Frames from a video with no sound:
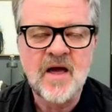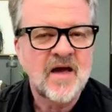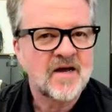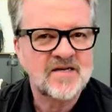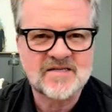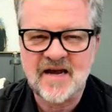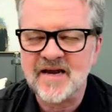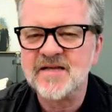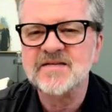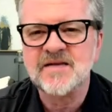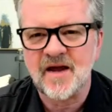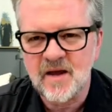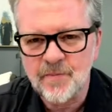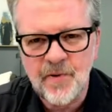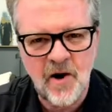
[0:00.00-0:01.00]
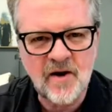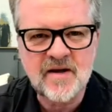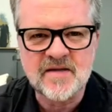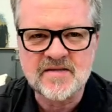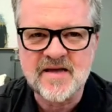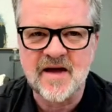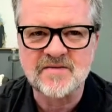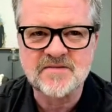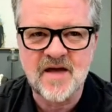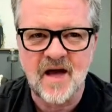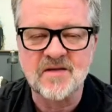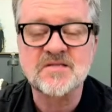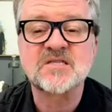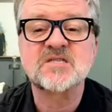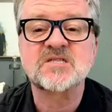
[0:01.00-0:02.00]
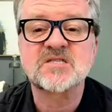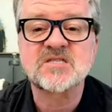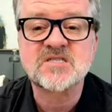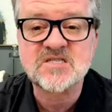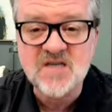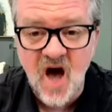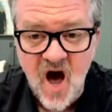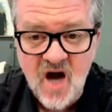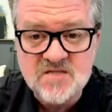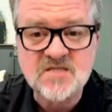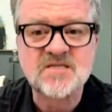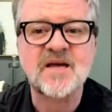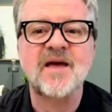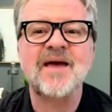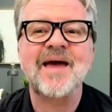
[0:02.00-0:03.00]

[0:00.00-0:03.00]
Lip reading: because I got to tell you, parking downtown sucks